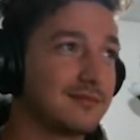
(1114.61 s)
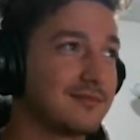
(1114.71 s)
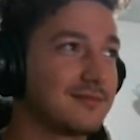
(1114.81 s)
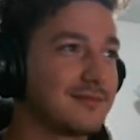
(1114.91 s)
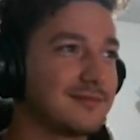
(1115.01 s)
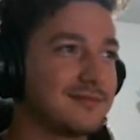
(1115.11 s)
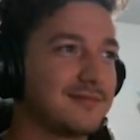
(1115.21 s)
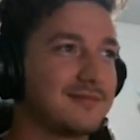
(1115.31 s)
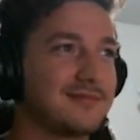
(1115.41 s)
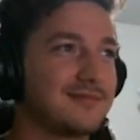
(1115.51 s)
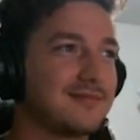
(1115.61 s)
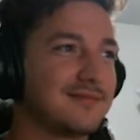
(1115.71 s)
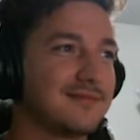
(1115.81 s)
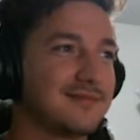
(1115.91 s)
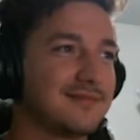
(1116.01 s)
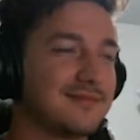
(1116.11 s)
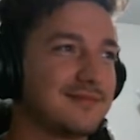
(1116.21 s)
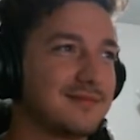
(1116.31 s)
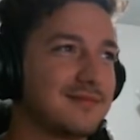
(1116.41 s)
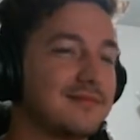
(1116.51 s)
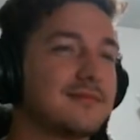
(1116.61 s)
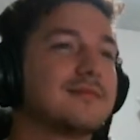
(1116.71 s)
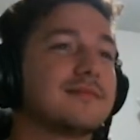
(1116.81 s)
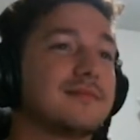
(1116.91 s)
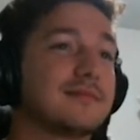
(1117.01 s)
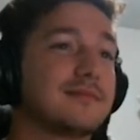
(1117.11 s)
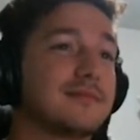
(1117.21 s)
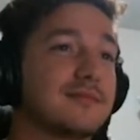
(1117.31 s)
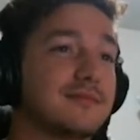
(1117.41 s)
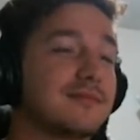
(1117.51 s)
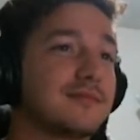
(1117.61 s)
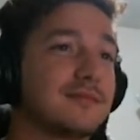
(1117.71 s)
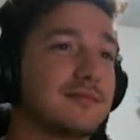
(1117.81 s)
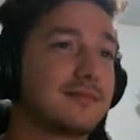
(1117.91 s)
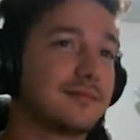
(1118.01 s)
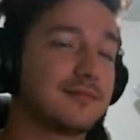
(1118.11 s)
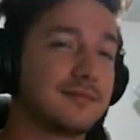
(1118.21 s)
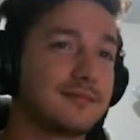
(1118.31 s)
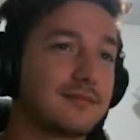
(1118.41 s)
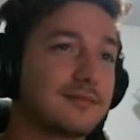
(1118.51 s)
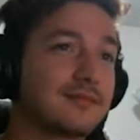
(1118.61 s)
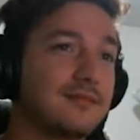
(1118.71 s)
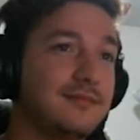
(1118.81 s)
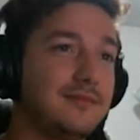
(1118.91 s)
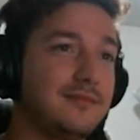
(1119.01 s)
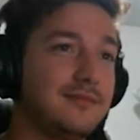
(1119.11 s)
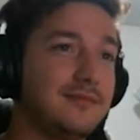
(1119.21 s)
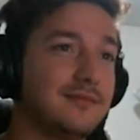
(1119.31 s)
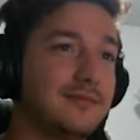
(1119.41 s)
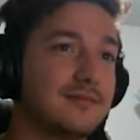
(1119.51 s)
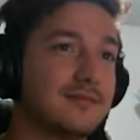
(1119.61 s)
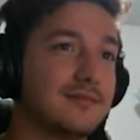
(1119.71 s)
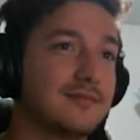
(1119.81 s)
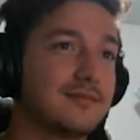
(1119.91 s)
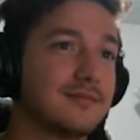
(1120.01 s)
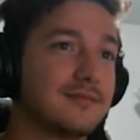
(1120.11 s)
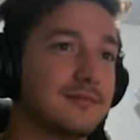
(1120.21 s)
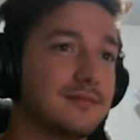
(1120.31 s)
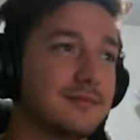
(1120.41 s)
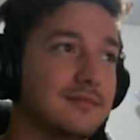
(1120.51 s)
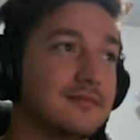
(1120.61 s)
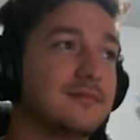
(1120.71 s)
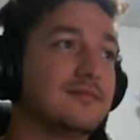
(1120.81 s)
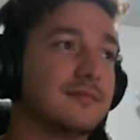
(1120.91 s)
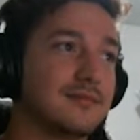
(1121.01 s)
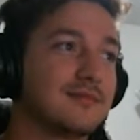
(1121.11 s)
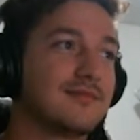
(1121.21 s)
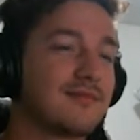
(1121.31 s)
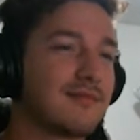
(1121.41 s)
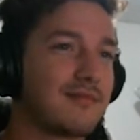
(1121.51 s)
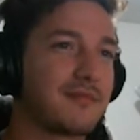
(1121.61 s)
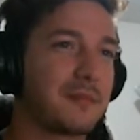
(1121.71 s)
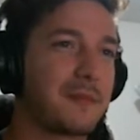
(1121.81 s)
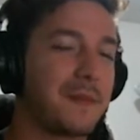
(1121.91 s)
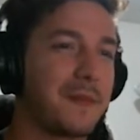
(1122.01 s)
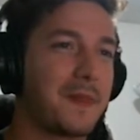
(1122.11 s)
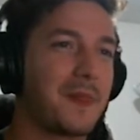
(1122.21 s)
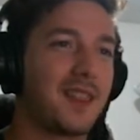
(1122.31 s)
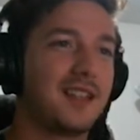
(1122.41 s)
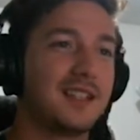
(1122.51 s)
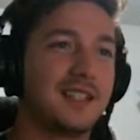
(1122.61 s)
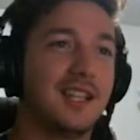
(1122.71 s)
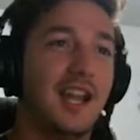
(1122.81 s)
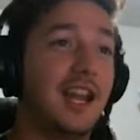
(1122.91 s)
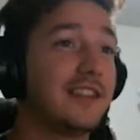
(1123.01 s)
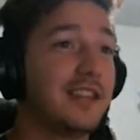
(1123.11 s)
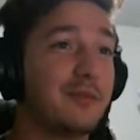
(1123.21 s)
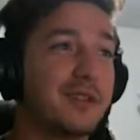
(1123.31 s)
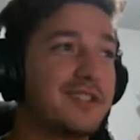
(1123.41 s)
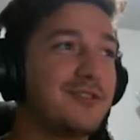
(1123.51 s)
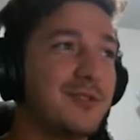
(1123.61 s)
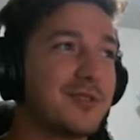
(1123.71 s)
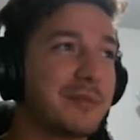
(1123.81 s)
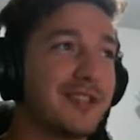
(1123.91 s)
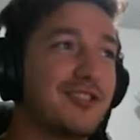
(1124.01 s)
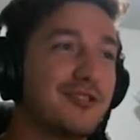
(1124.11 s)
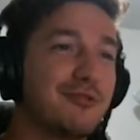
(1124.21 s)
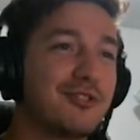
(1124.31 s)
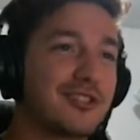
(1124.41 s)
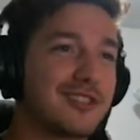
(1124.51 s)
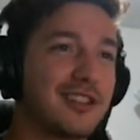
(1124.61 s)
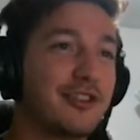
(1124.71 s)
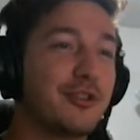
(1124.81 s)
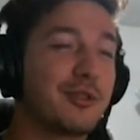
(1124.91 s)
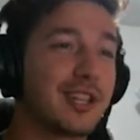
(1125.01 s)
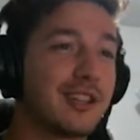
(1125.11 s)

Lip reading: The very top is like turn order. Whenever we're doing combat, I have like a little section where I can. And then once you do something, do you just nuke it?